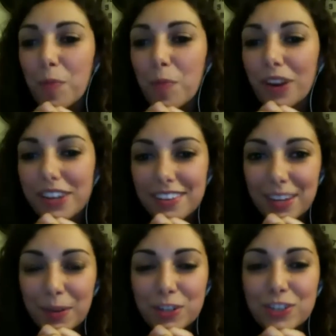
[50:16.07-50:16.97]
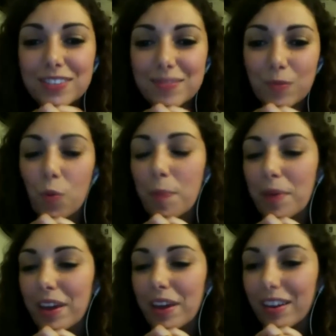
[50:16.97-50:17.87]
cardboard, and they were just
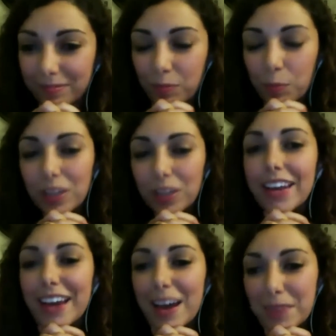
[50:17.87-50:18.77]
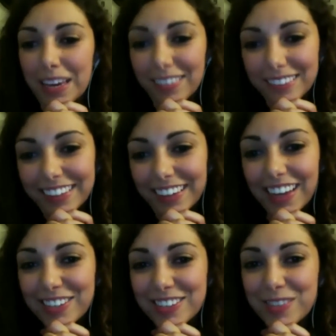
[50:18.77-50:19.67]
whipping blood at me. And
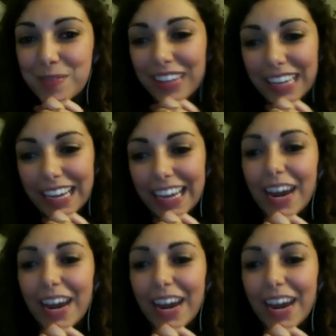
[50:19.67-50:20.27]
I had to spend like 8